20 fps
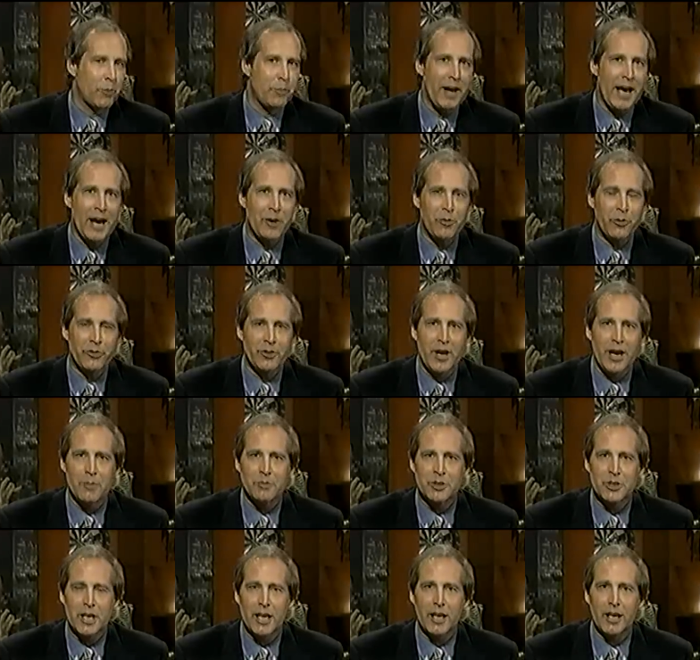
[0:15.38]
we're back with
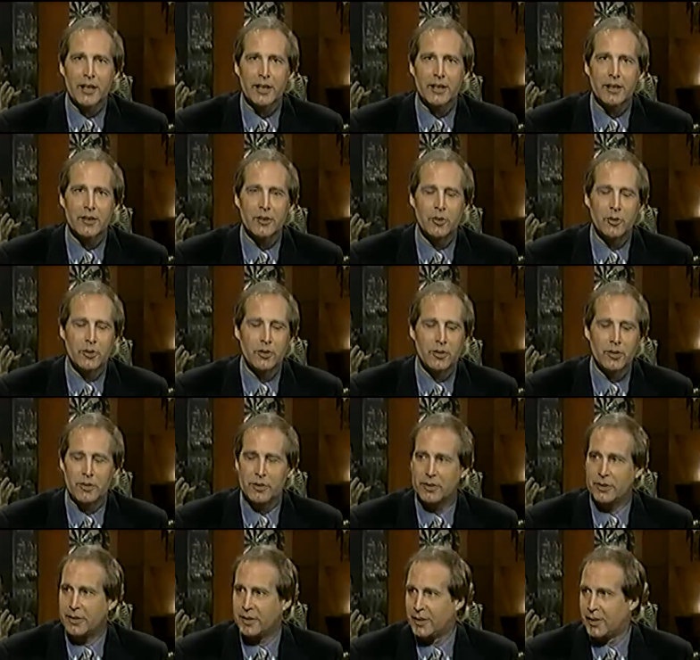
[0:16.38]
Tom Selleck. Oh, I gotta.
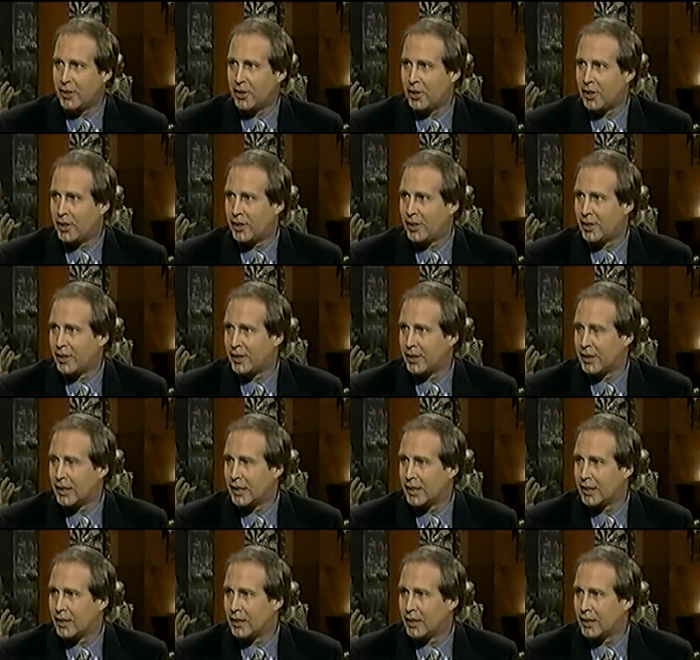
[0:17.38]
Um, I,